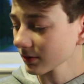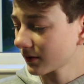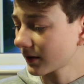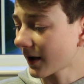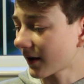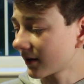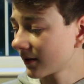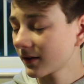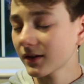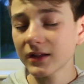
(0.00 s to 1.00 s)
yeah,
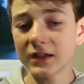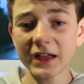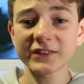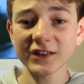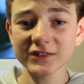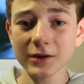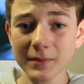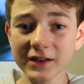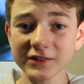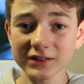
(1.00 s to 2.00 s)
it is an
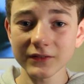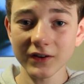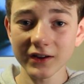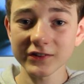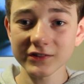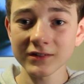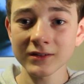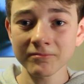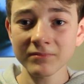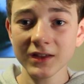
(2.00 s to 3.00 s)
amazing device.
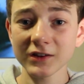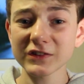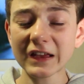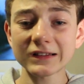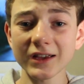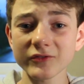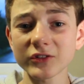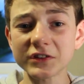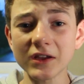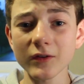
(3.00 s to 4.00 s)
And sadly, I've
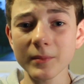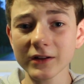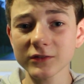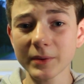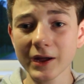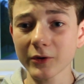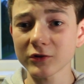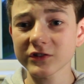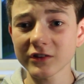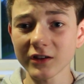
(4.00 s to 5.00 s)
got to give it back to
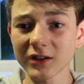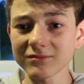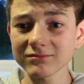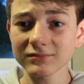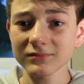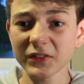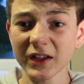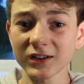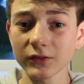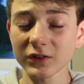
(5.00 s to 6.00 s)
Parrot at the
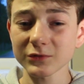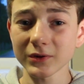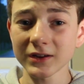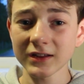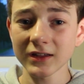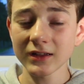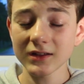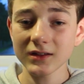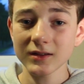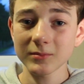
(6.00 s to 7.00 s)
end of this week,
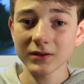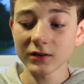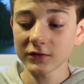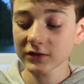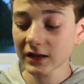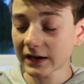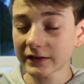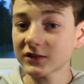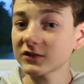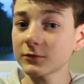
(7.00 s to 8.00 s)
because they
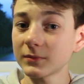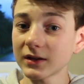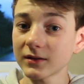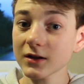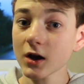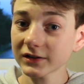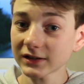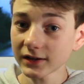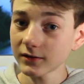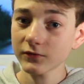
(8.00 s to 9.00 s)
lent it to me
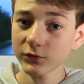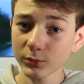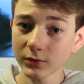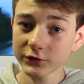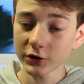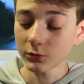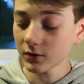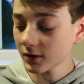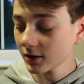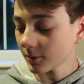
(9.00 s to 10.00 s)
kindly for review.
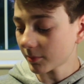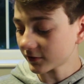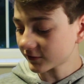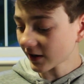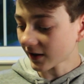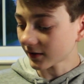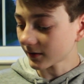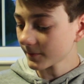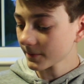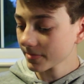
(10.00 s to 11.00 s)
But yeah,
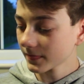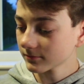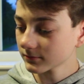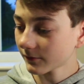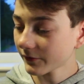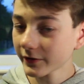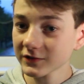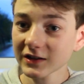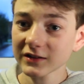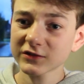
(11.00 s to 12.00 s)
I'm very
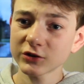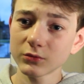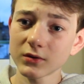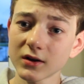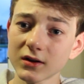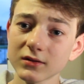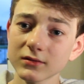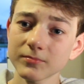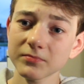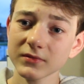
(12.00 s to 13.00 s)
sad to
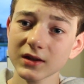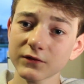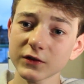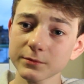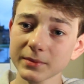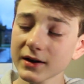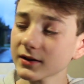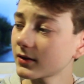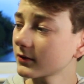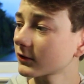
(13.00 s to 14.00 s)
give this
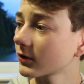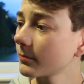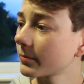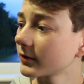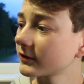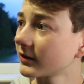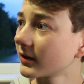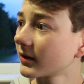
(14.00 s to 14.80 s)
back to them, but